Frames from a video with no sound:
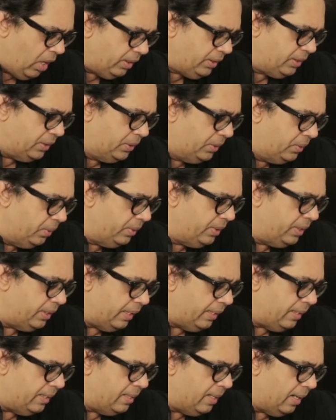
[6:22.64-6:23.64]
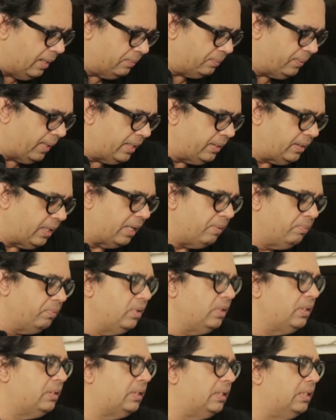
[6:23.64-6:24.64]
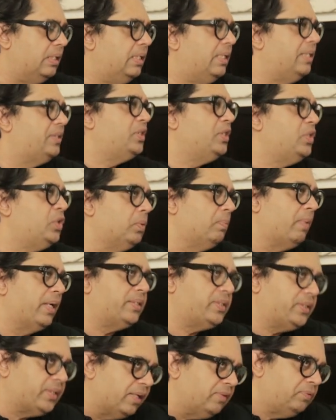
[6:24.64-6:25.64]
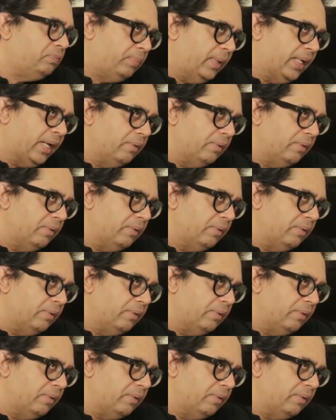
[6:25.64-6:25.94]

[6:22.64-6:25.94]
not good enough. I wouldn't listen to myself play.